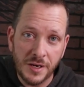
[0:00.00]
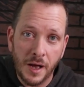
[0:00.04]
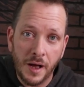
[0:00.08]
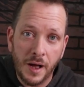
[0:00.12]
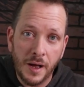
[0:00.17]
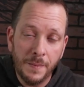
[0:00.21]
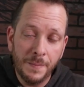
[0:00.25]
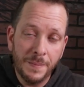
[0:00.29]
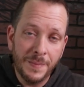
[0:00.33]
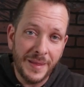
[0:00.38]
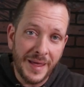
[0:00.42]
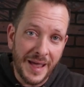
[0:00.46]

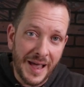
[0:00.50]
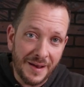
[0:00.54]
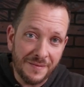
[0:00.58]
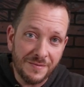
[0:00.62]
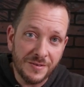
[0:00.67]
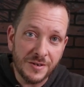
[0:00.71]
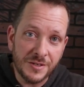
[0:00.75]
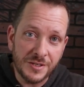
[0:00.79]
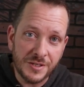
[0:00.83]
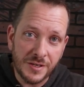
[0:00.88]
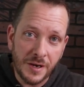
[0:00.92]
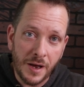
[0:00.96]
yaw.
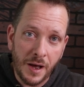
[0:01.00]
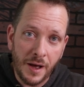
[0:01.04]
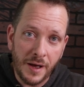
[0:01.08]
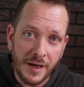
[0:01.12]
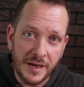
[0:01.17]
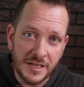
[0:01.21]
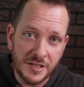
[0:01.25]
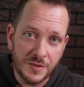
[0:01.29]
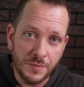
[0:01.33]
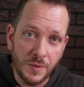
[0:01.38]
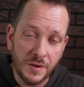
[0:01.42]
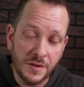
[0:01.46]
Adverse yaw
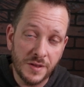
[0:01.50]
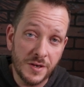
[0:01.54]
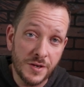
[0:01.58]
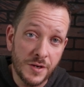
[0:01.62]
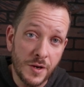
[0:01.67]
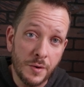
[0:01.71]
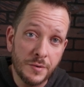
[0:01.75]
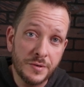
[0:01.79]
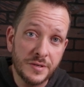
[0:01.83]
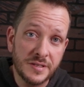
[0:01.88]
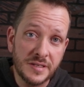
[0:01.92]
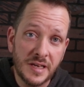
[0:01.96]
is where the
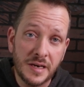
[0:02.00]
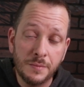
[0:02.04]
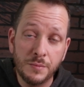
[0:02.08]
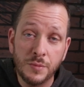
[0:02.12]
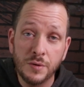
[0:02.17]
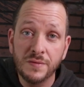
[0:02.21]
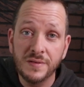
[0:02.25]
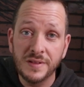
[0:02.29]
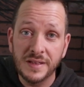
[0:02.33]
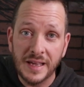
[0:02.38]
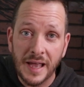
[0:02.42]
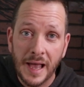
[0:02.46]
nose is gonna
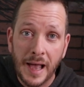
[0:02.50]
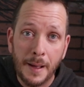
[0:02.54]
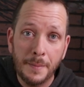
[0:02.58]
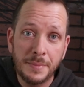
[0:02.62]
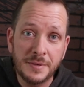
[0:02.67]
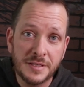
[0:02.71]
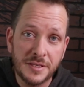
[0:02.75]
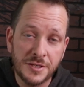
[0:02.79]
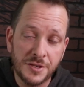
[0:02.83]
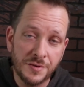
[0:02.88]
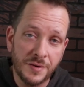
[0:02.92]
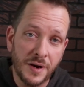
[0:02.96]
move in the
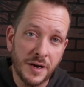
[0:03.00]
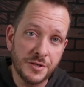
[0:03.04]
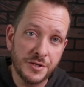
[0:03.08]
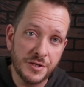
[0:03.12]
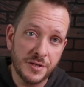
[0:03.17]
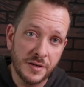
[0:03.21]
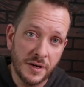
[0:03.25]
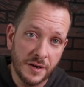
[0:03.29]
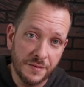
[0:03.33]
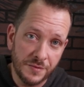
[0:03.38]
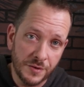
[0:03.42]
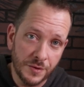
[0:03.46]
opposite
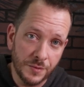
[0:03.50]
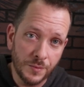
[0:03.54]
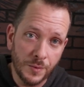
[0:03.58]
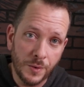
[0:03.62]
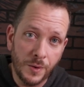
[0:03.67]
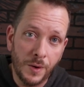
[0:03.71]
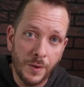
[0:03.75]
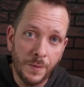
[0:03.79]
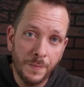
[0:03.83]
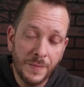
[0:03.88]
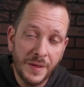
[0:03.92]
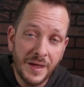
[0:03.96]
direction of your
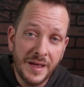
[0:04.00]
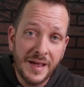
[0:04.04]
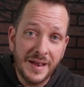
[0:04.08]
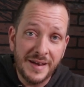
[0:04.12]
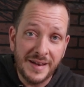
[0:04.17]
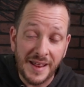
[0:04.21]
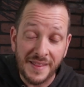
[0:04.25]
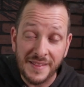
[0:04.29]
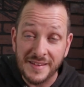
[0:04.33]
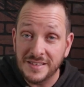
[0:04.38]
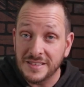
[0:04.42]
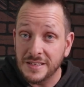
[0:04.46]
roll.
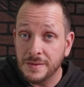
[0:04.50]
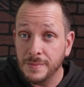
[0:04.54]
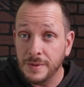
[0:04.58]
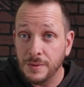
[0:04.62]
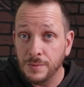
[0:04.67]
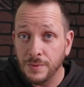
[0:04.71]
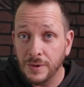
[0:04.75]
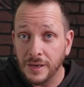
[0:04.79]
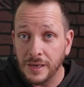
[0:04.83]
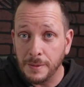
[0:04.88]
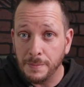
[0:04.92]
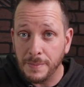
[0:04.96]
Now this can be
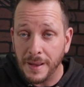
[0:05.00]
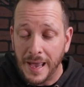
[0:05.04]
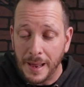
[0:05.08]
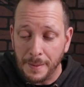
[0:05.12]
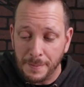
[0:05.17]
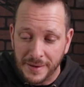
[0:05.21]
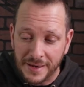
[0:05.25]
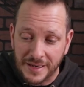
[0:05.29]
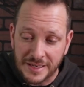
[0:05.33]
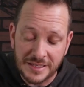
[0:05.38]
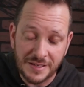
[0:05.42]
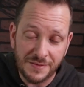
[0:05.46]
really bad
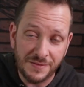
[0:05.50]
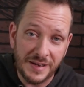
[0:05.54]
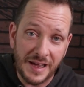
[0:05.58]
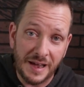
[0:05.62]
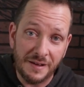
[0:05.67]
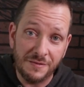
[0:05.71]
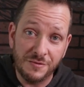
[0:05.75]
because if you